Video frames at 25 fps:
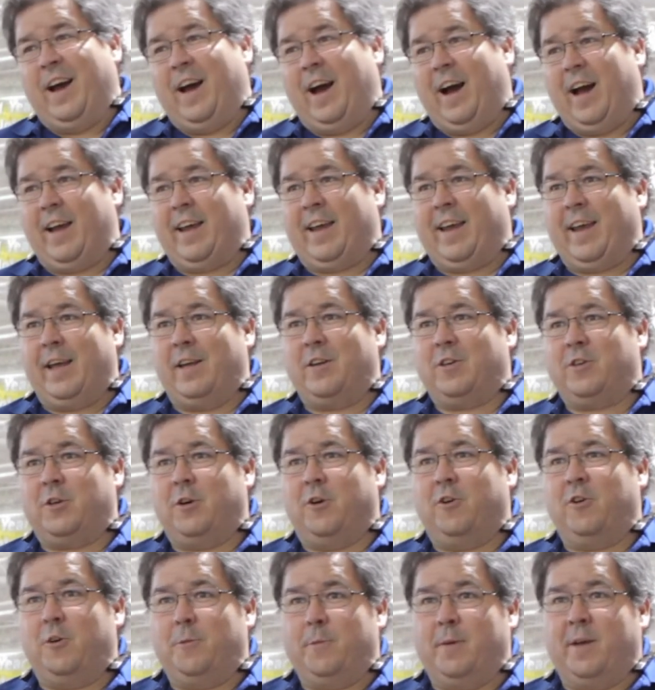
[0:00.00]
I can't
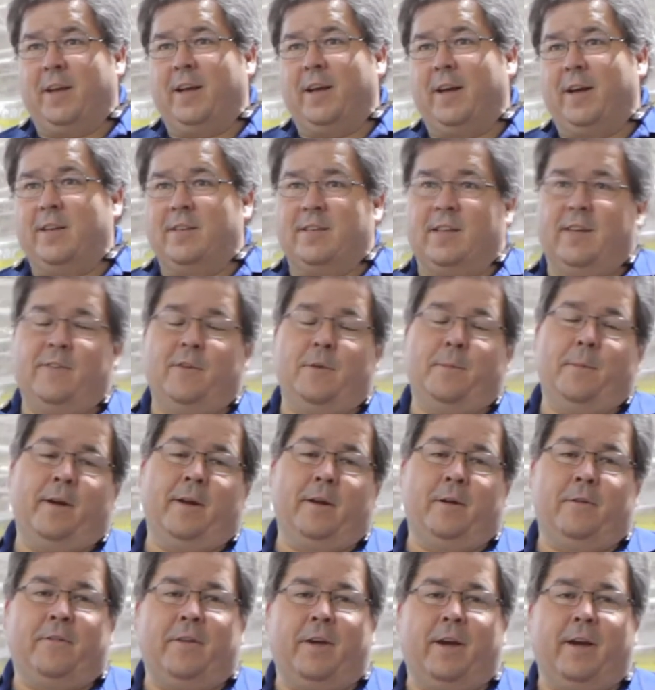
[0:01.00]
show you because every
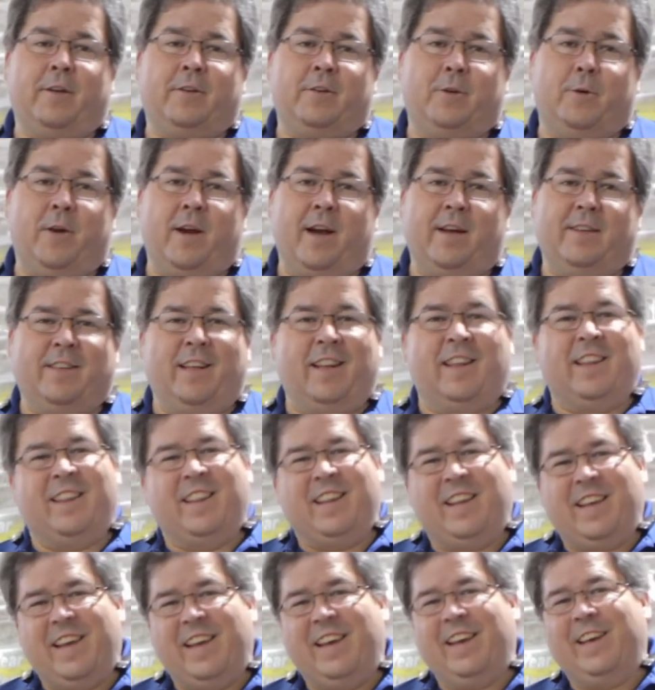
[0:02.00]
manufacturer has
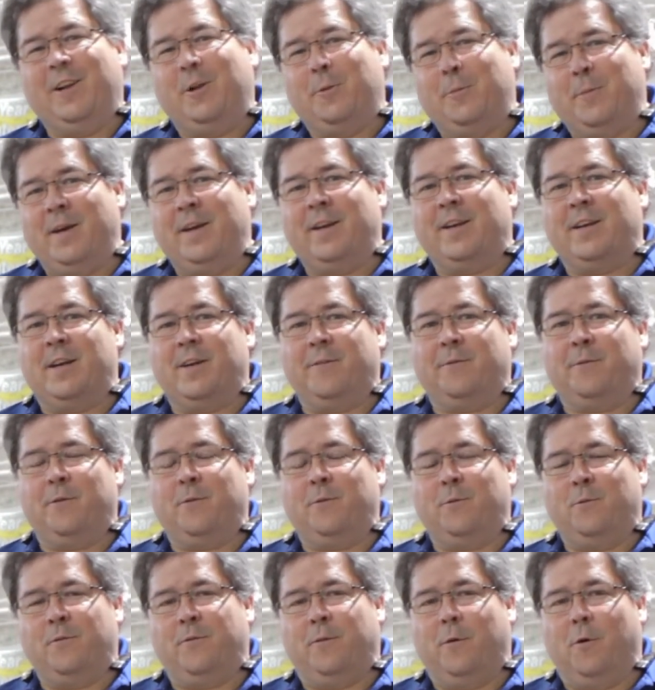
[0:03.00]
a little bit
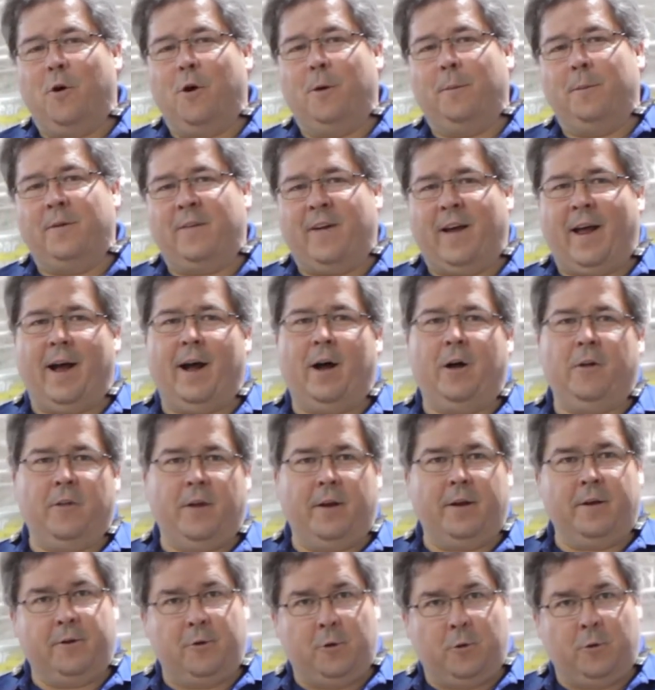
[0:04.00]
different form of how
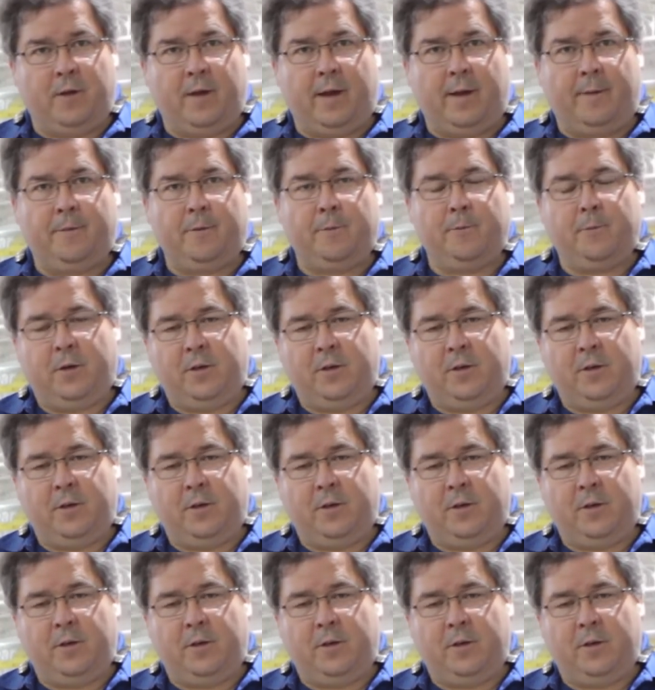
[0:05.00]
they do that.